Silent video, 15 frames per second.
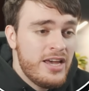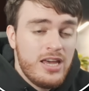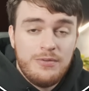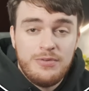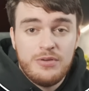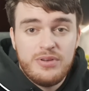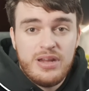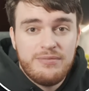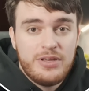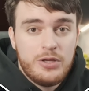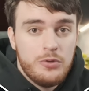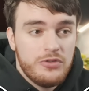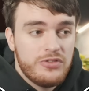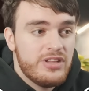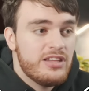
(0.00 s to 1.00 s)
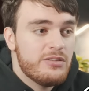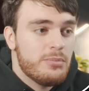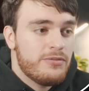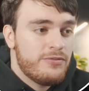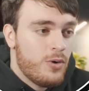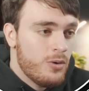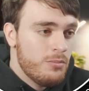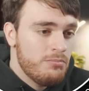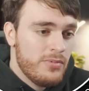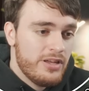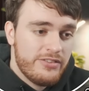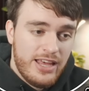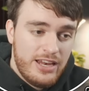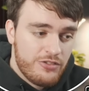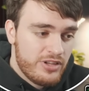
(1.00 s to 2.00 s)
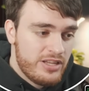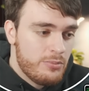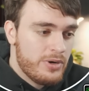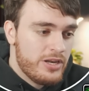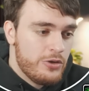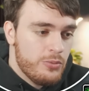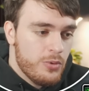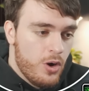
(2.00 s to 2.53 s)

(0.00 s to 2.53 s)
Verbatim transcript: If you've never used these before, essentially when you